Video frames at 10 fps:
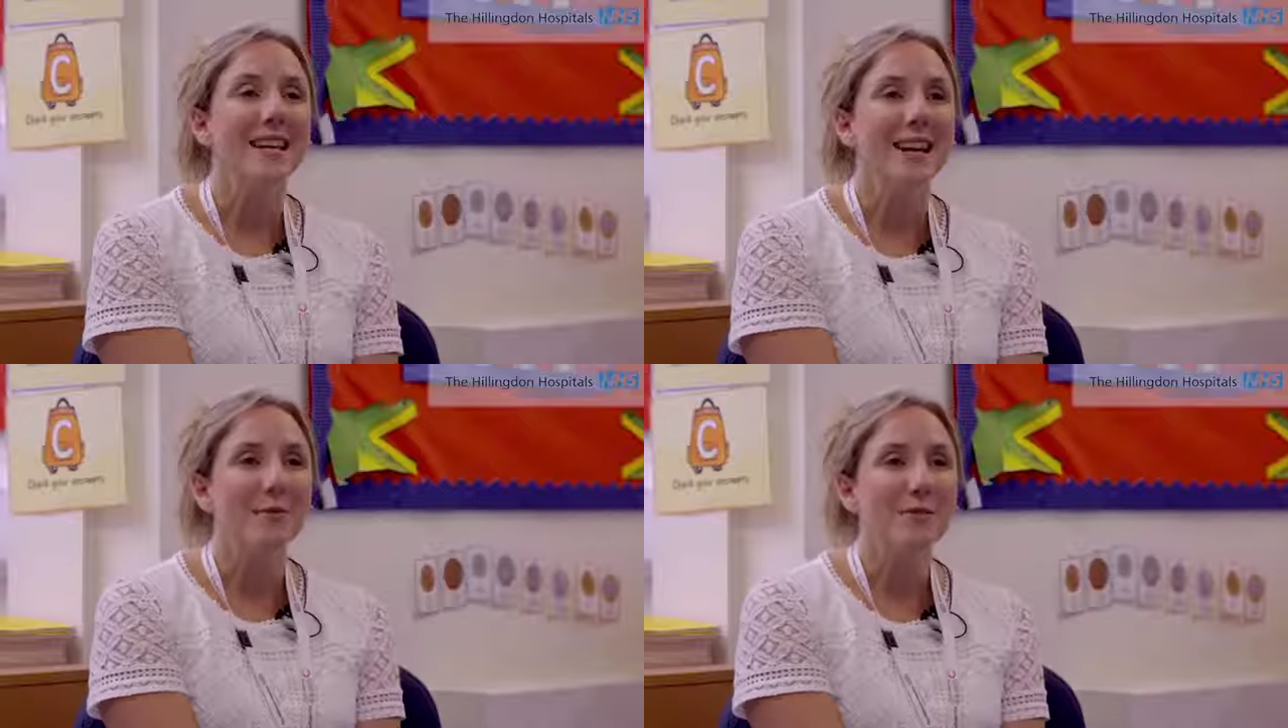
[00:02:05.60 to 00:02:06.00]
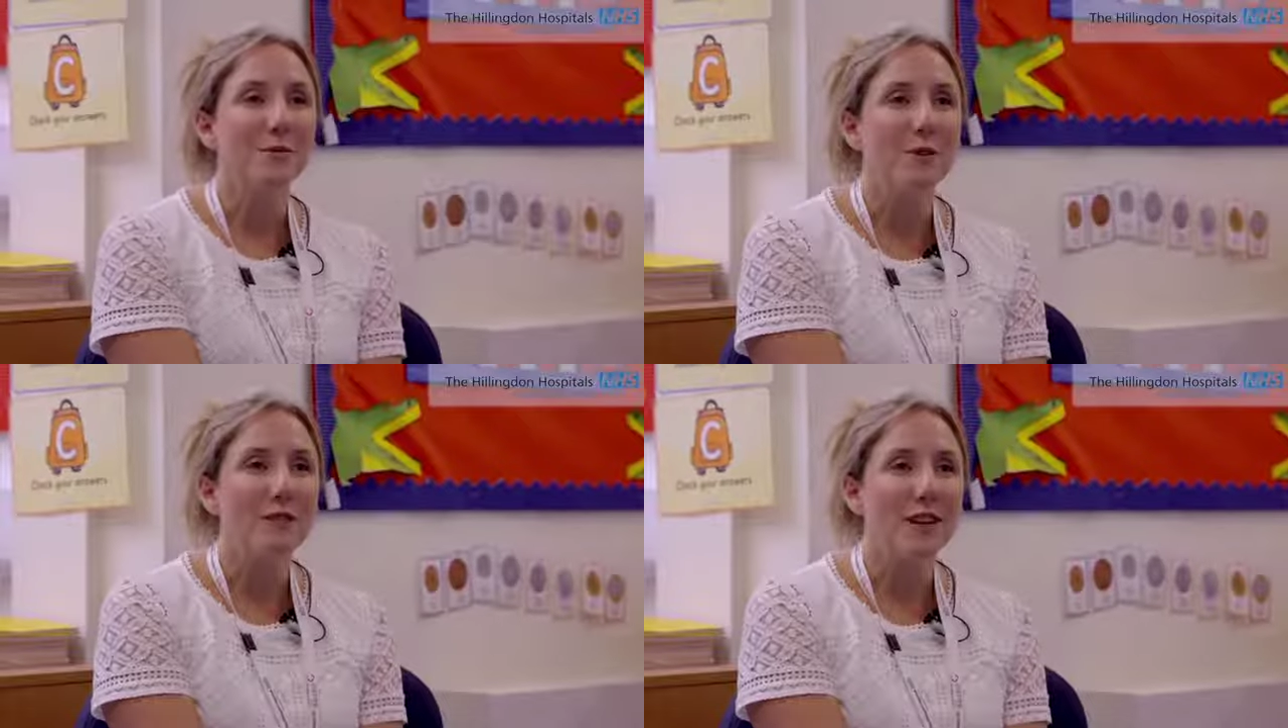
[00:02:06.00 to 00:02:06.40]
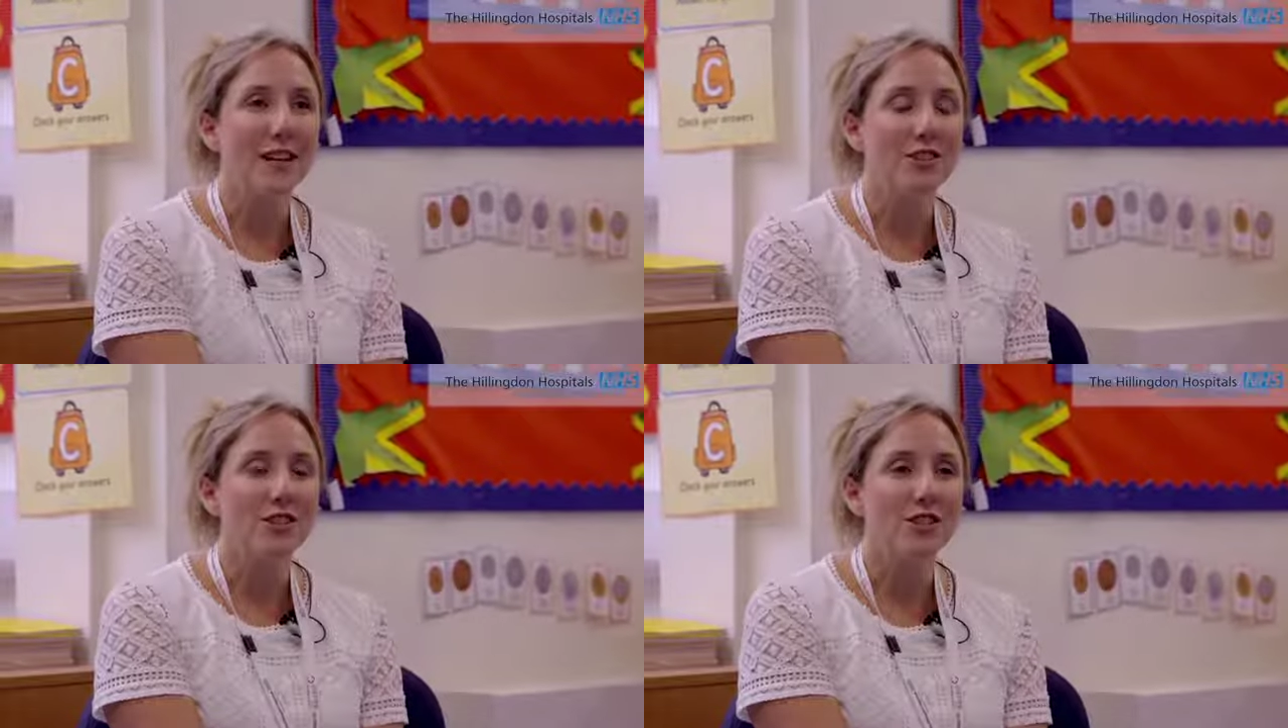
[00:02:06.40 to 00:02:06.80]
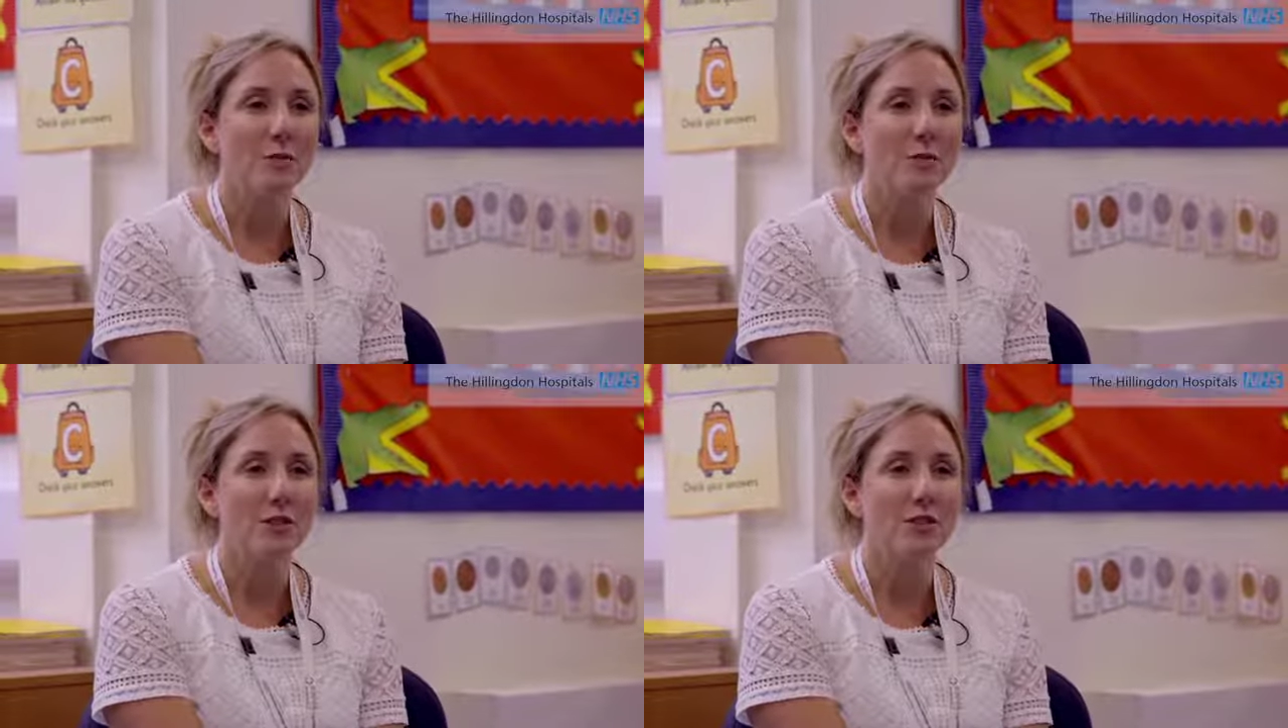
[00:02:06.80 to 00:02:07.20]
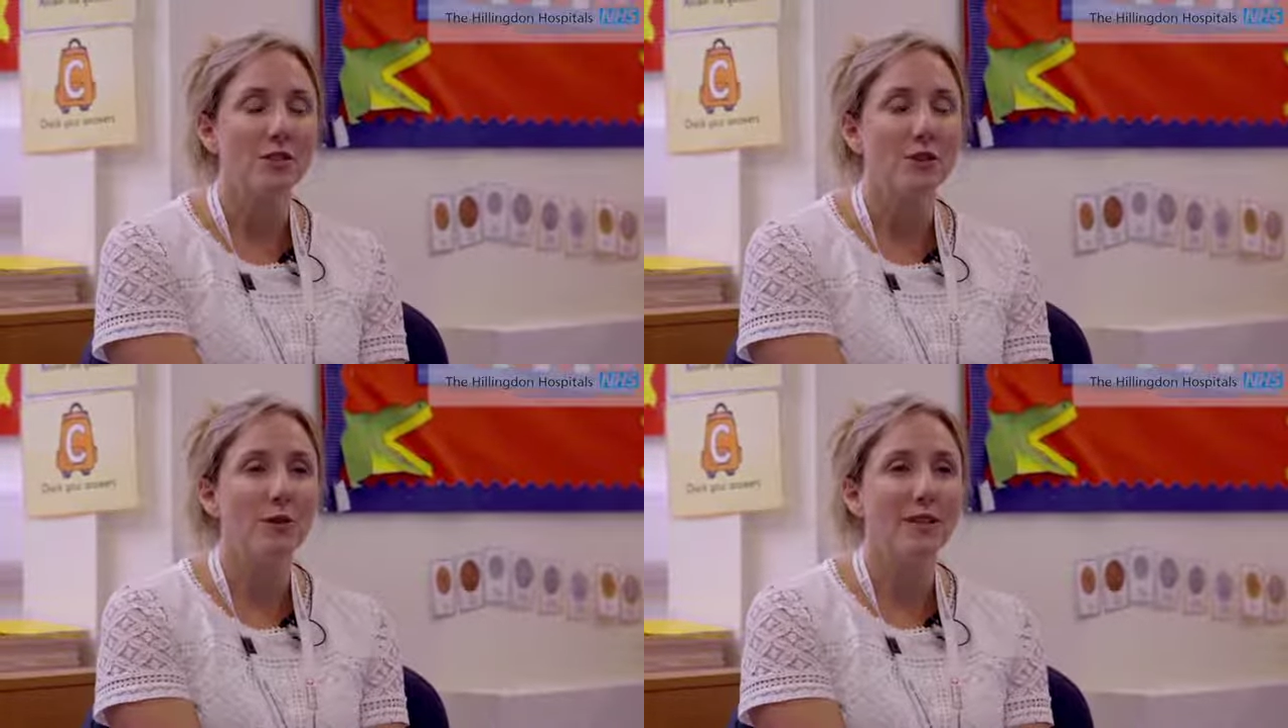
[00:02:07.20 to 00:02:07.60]
it comes to our relationship with the
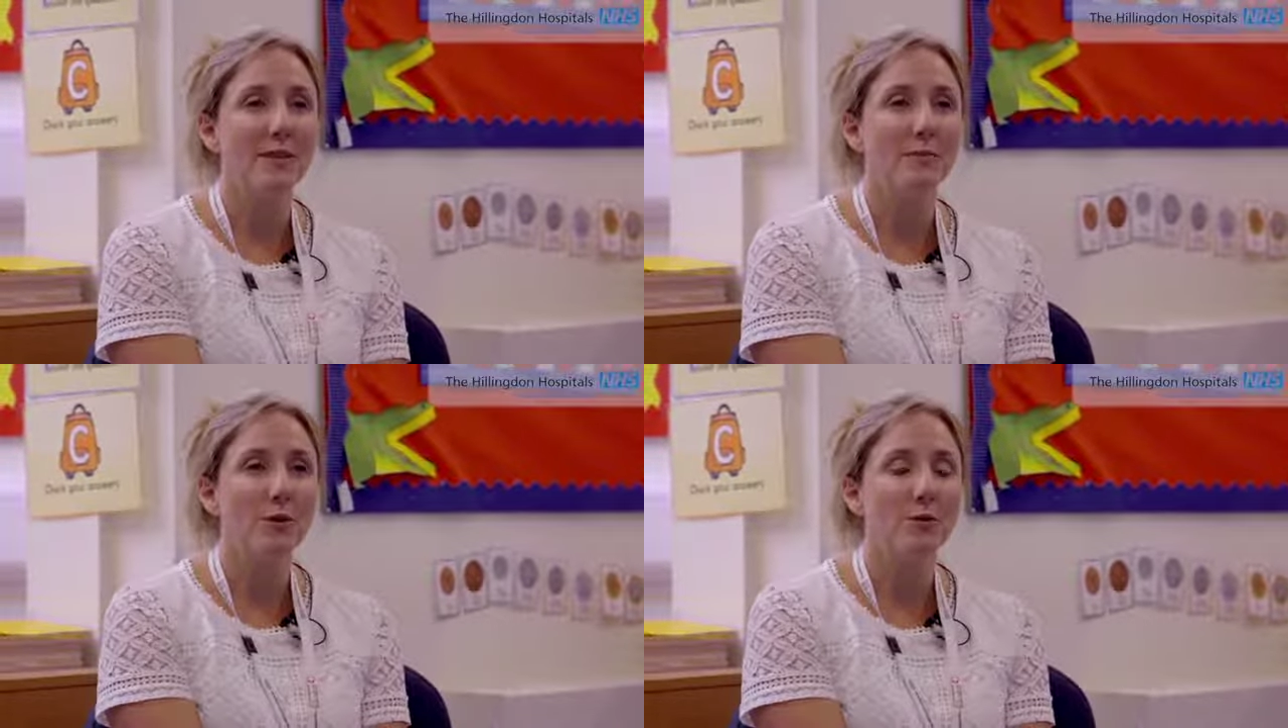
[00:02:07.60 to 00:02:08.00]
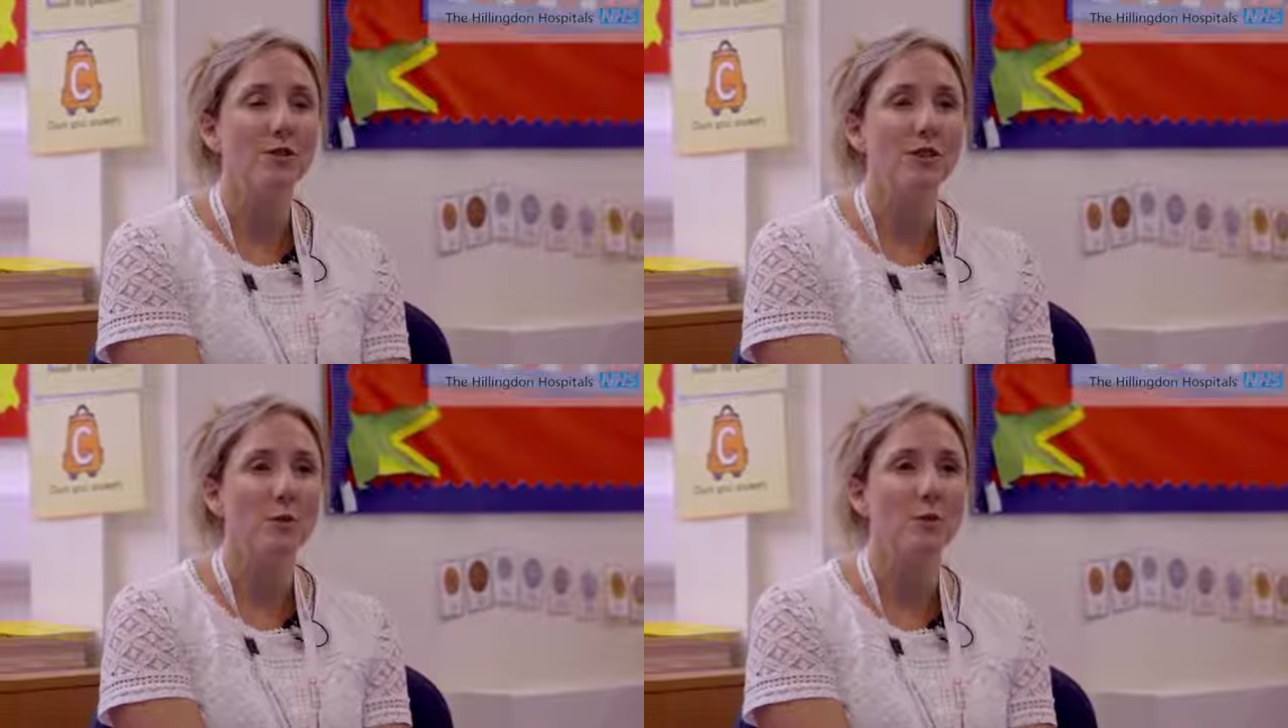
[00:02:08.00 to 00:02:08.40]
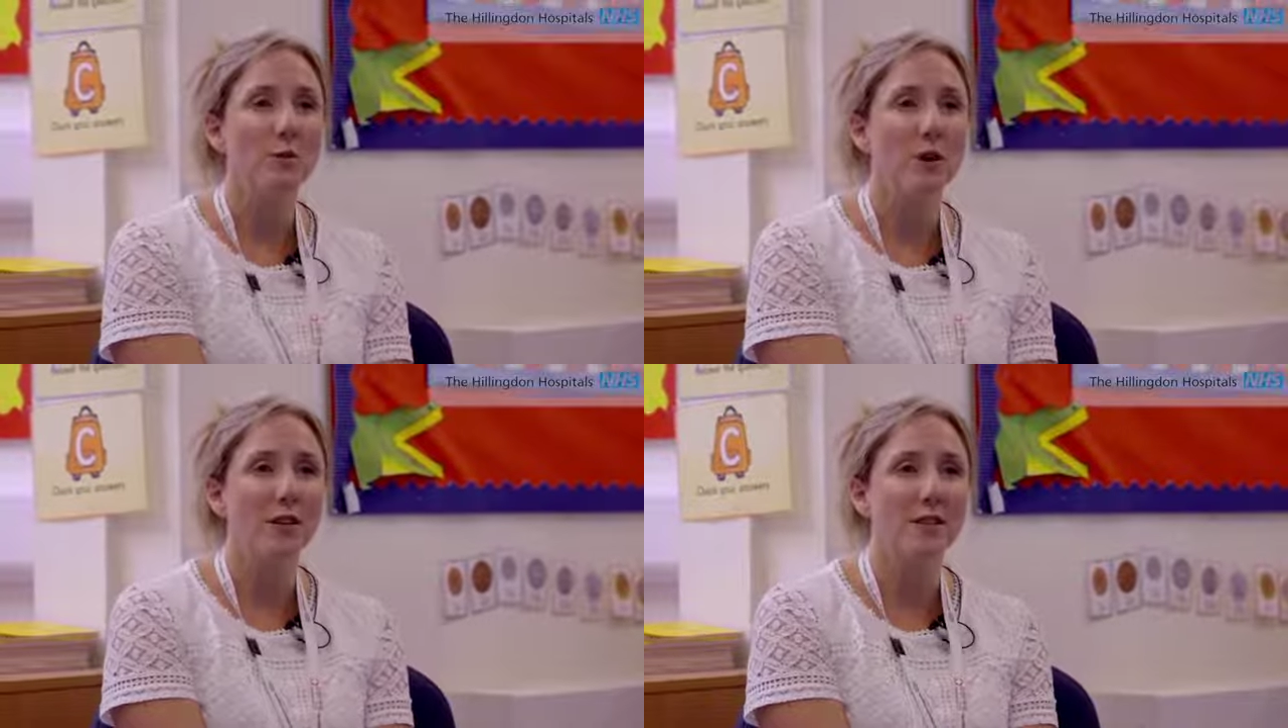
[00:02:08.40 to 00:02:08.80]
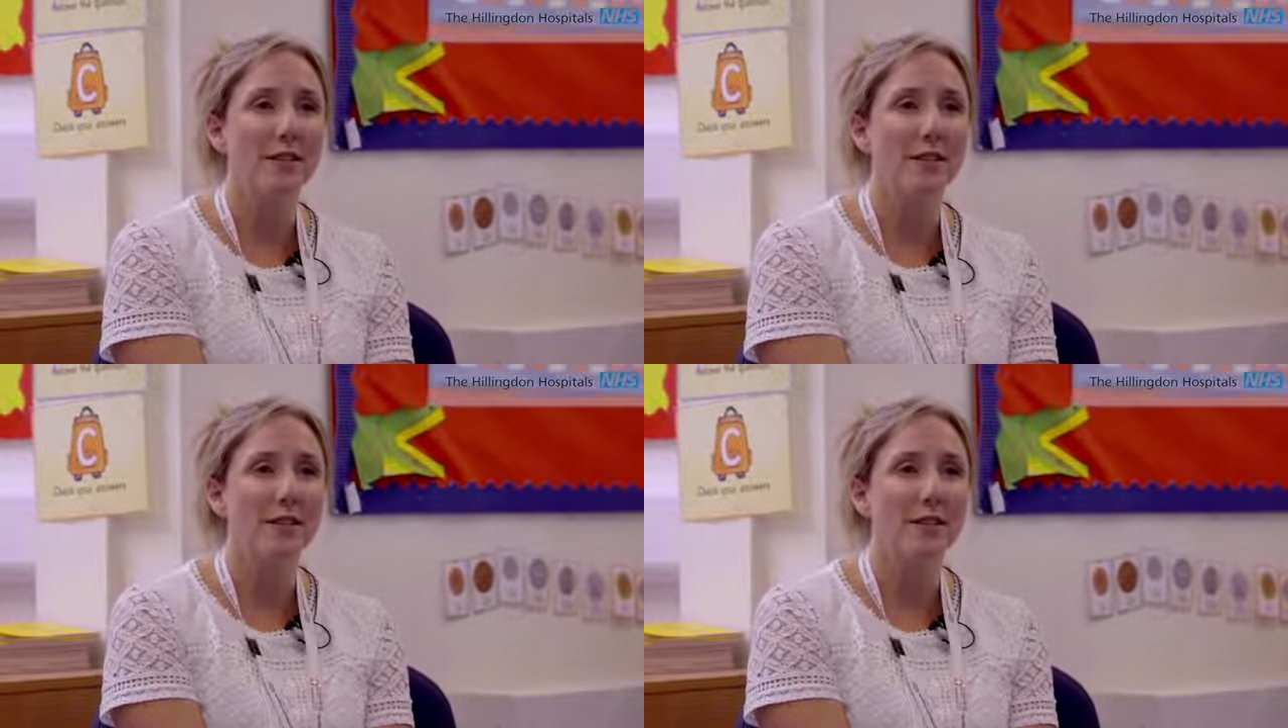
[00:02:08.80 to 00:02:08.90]
school, it's important that we work